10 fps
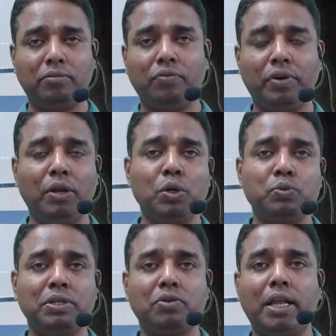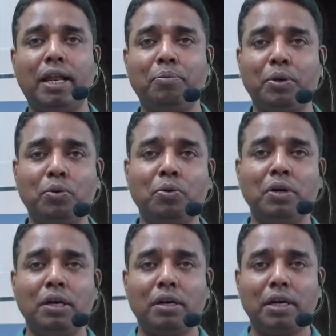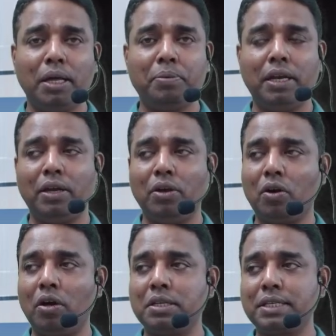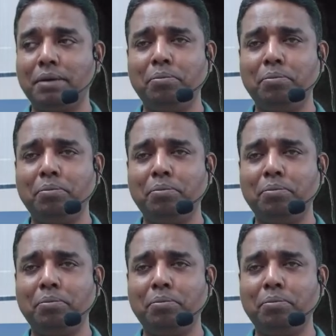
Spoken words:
videos which will help you deepening your concept,